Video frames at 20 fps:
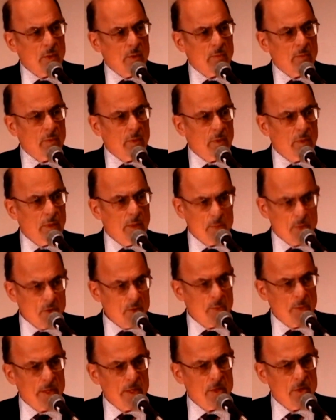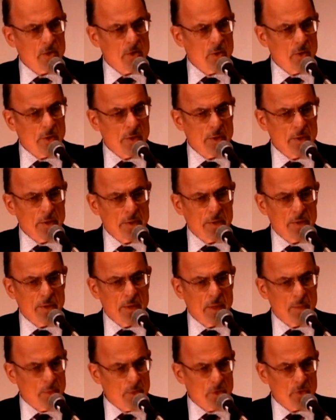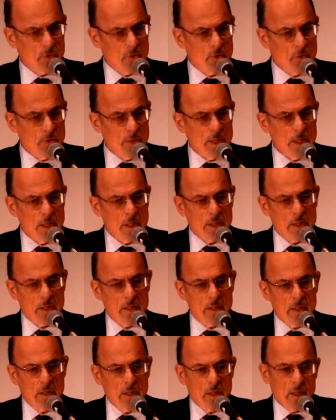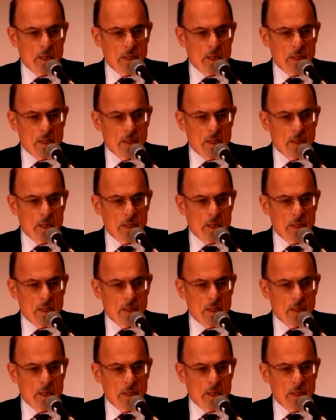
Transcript: well, how much money do you earn? How much do you need?